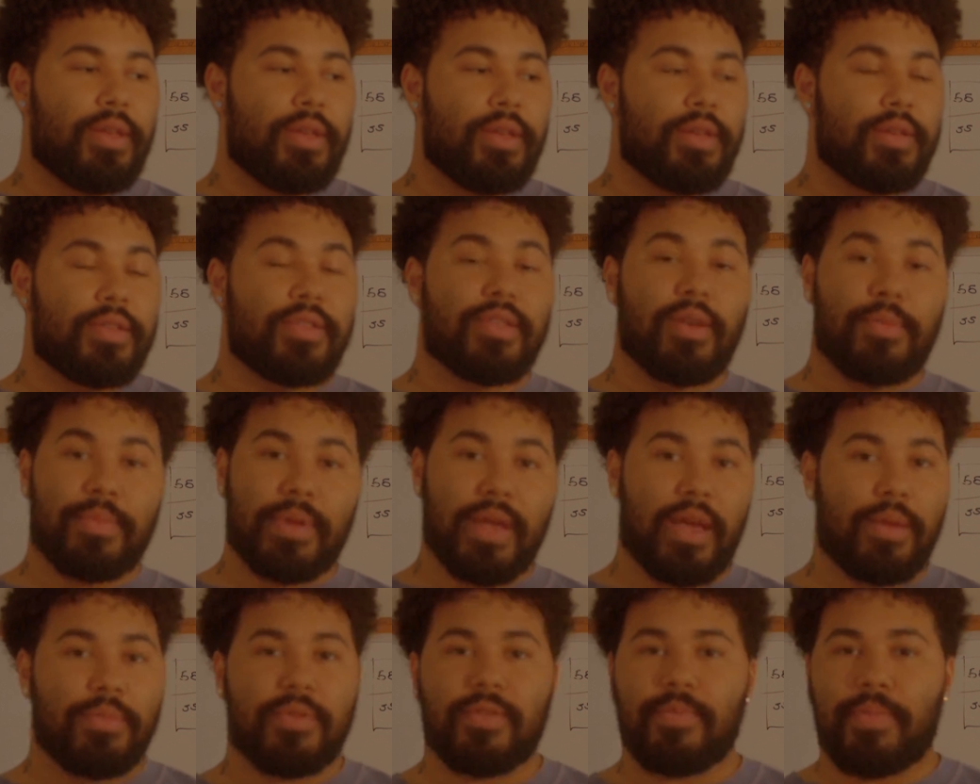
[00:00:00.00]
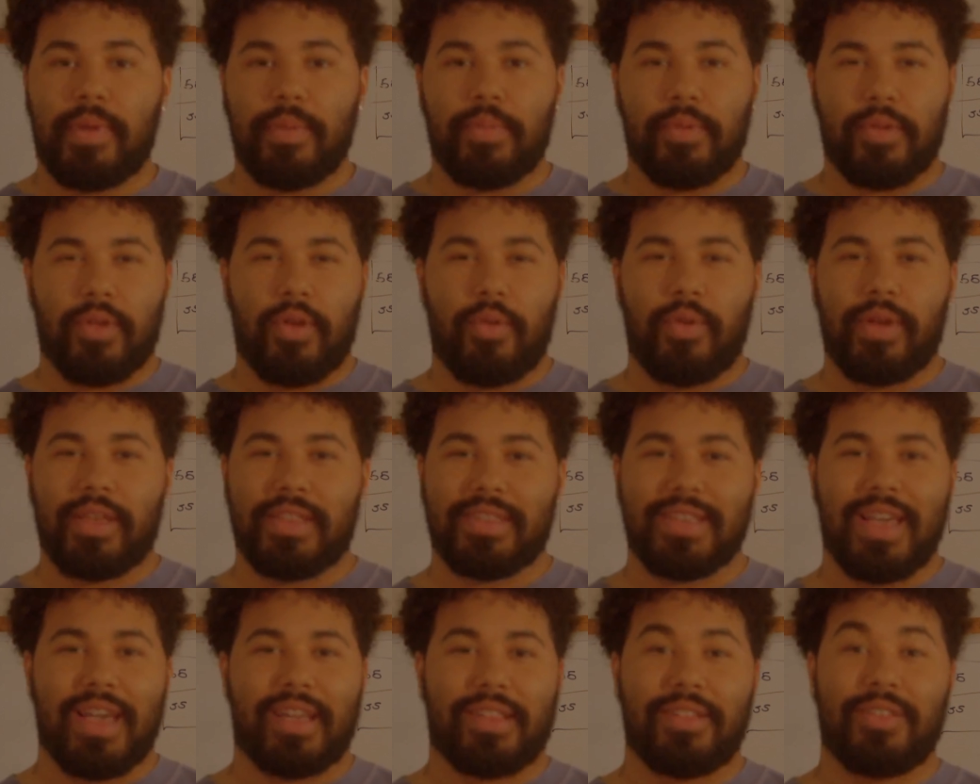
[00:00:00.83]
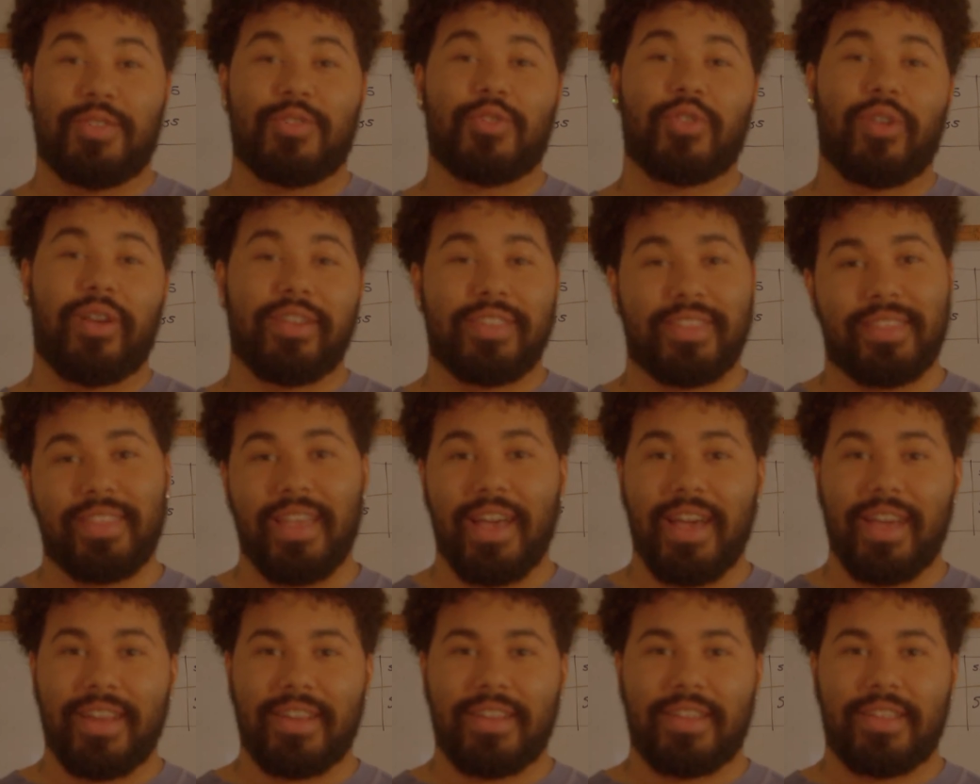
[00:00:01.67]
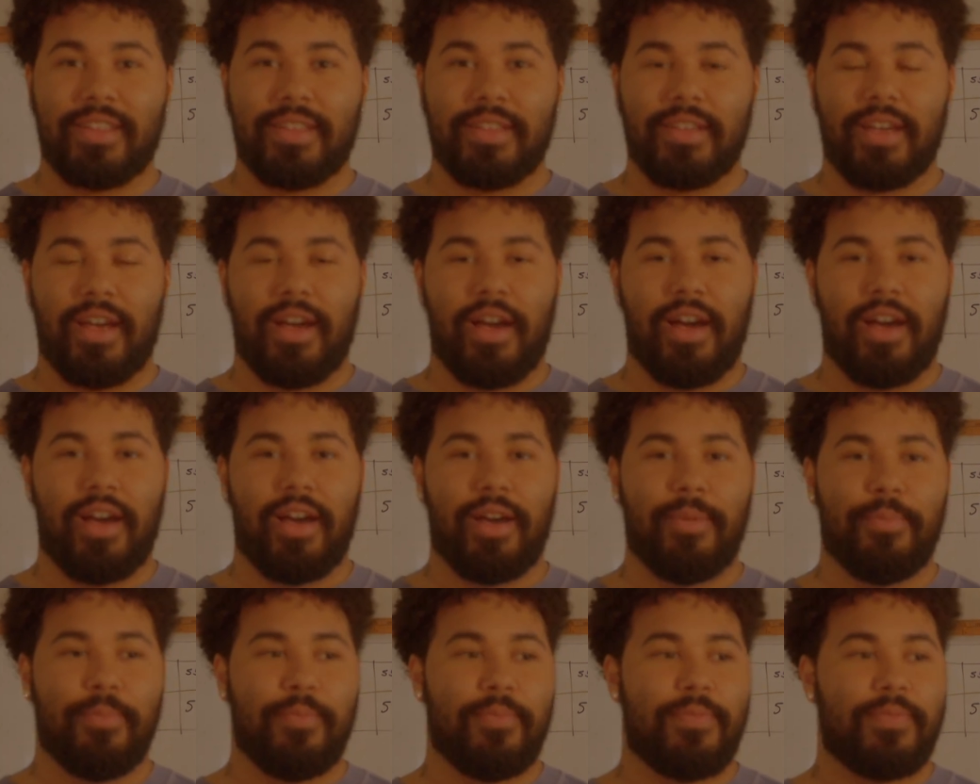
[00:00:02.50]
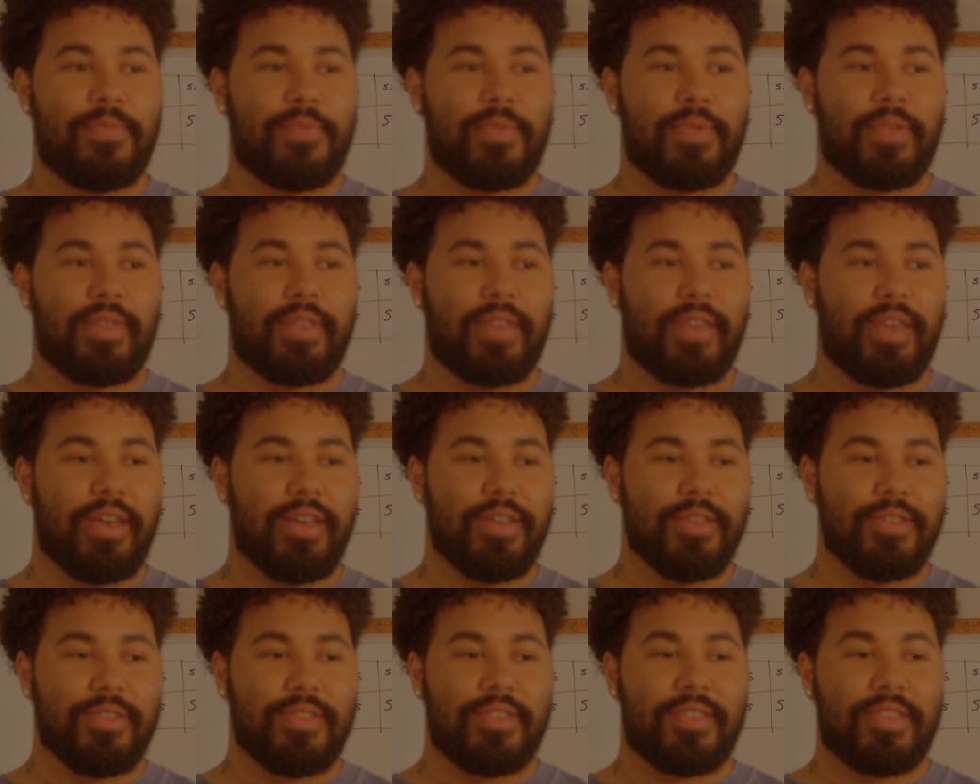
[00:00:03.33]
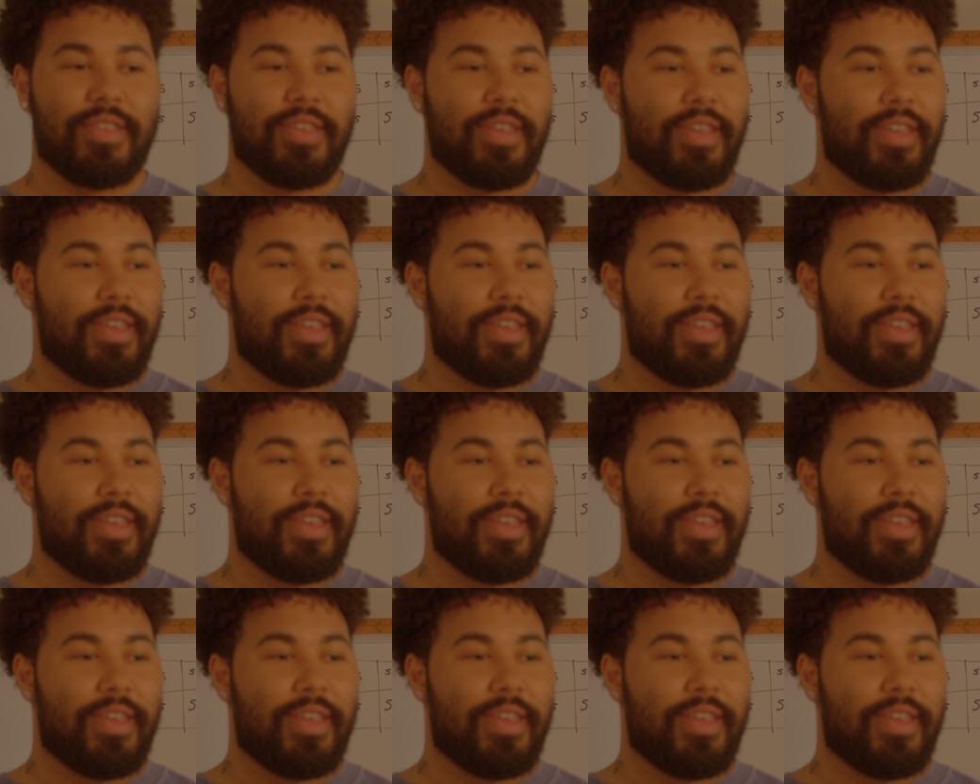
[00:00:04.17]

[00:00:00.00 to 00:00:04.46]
sometimes people don't exactly trust that, because,